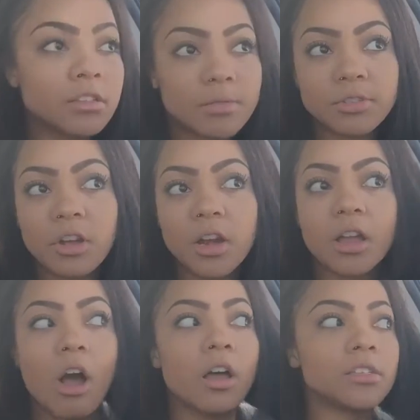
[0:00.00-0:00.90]
so I'm
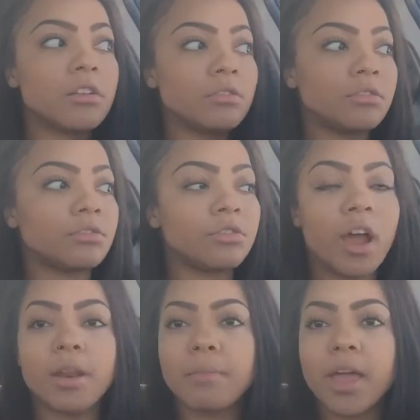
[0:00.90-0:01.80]
gonna also
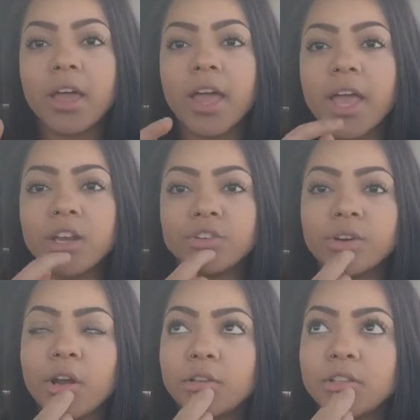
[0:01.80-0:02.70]
try to make an
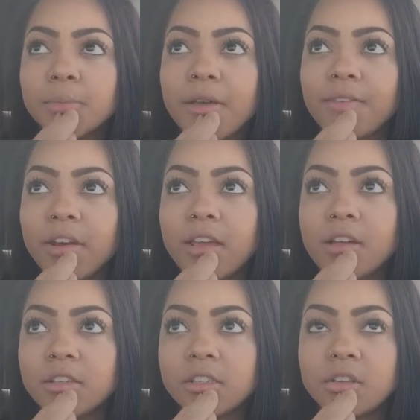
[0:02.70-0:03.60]
intro to my
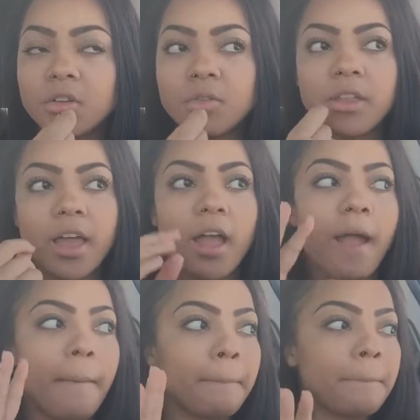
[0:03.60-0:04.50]
videos too, like
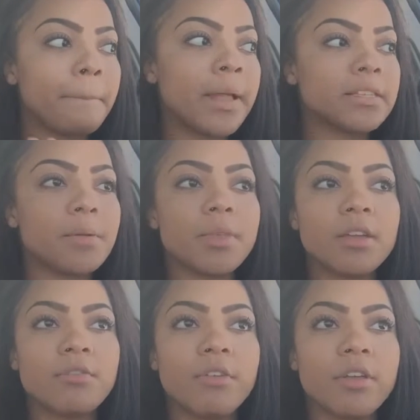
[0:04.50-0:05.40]

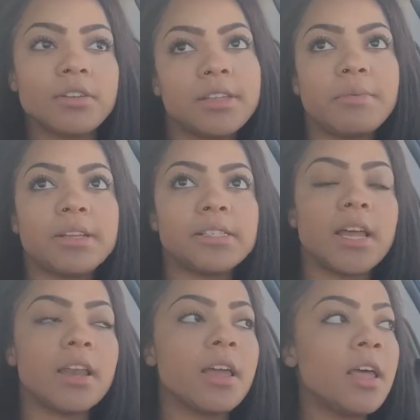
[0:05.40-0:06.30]
something cool. You'll see when it's
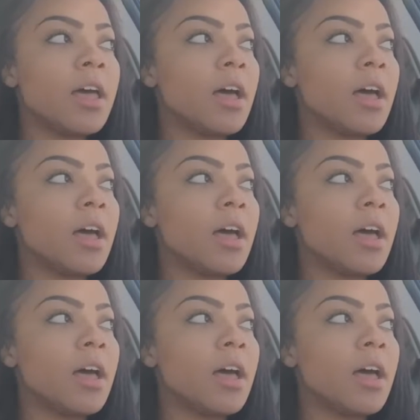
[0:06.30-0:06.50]
done.